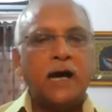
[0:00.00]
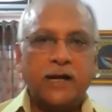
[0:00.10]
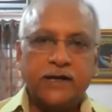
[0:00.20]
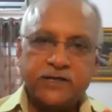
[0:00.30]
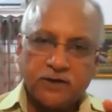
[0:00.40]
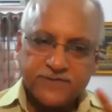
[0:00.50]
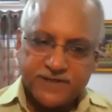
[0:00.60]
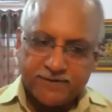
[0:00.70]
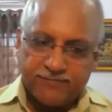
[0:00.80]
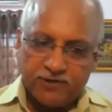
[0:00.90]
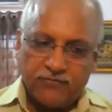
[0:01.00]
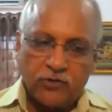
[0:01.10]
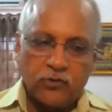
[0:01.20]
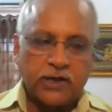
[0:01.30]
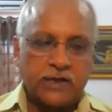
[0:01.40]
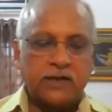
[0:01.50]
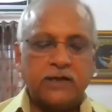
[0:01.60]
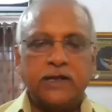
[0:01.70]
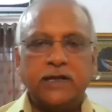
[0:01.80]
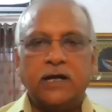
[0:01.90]
And in terms of, if you look at
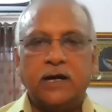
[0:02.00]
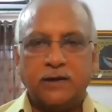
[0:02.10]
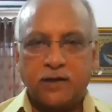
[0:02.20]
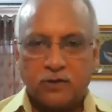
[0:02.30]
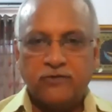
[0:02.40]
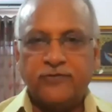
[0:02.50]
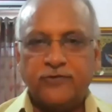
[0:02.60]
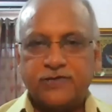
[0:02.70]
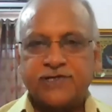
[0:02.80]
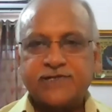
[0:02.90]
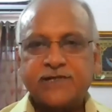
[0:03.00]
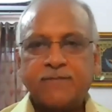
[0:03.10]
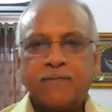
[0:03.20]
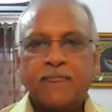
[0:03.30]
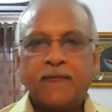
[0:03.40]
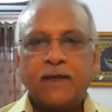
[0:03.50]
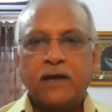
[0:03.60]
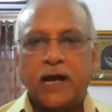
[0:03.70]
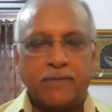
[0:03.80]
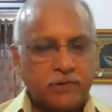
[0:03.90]
the ground forces,
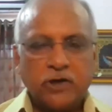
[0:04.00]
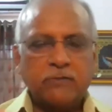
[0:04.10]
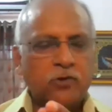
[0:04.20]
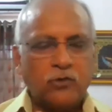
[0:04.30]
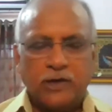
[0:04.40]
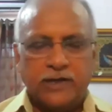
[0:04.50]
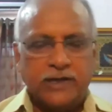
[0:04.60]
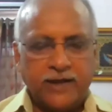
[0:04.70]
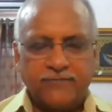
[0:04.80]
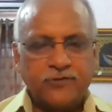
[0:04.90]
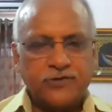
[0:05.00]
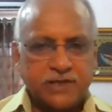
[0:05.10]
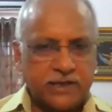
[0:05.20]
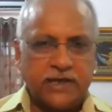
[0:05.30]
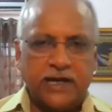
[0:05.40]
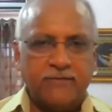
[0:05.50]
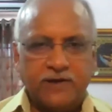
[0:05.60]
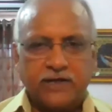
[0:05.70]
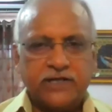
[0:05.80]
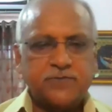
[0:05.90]
I'm talking about only the Air Force and the
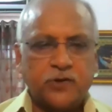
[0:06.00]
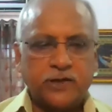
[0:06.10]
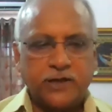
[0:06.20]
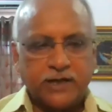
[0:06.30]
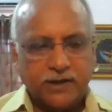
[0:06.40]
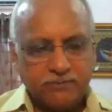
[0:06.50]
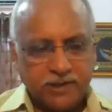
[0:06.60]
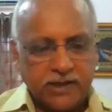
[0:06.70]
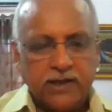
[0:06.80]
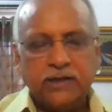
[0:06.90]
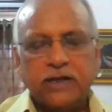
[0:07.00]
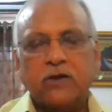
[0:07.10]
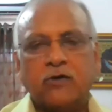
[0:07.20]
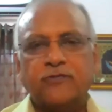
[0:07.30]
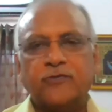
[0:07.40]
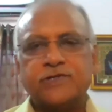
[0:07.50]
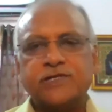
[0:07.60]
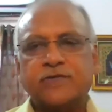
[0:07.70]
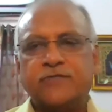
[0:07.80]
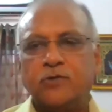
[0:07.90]
Navy at this point in time, but in the ground
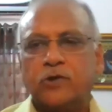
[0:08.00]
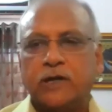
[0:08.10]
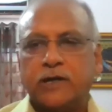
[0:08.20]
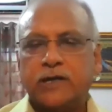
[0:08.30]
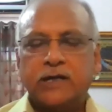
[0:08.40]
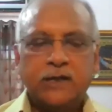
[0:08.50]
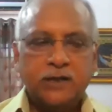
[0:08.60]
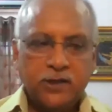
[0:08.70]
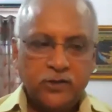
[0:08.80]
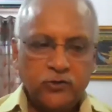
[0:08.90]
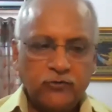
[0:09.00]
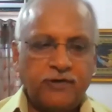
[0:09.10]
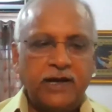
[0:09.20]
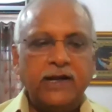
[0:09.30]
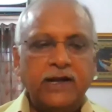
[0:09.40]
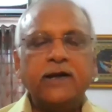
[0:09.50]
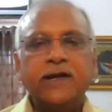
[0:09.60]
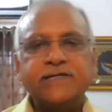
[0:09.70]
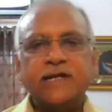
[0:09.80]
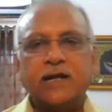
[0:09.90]
forces, if you look at it, you find
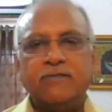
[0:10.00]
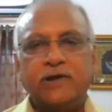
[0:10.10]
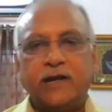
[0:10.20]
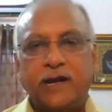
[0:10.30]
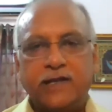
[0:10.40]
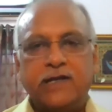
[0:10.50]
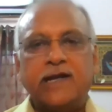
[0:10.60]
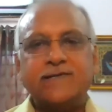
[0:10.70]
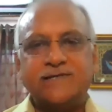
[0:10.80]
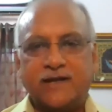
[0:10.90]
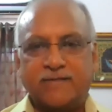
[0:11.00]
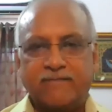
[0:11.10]
increasingly we are indigenizing